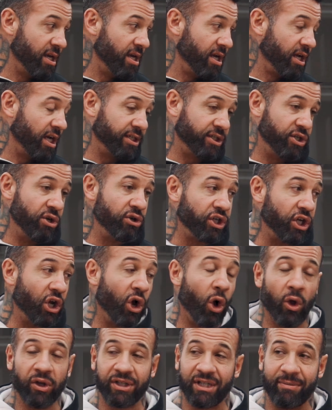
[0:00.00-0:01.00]
Because usually
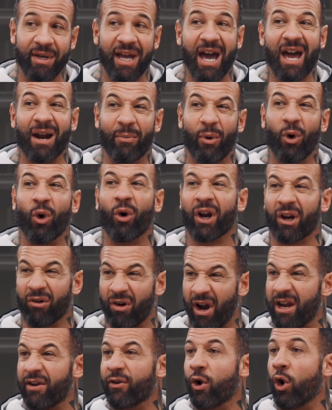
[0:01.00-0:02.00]
holds can be kind of boring,
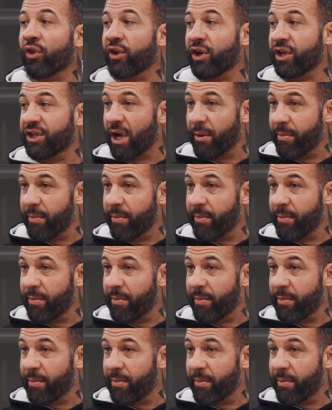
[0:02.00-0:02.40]
right? You're holding the dumbbell.